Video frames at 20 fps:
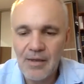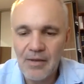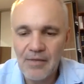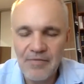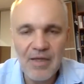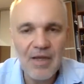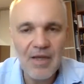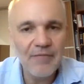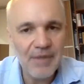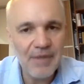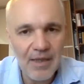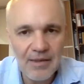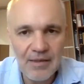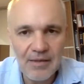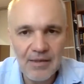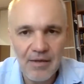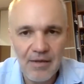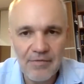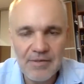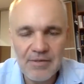We have done
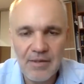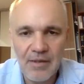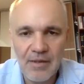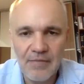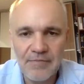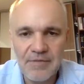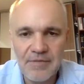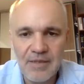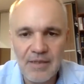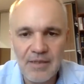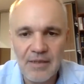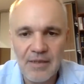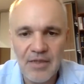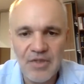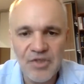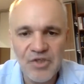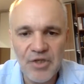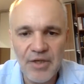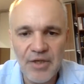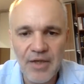it ourselves in
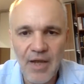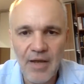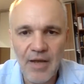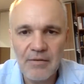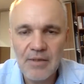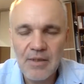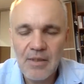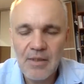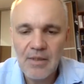Nigeria,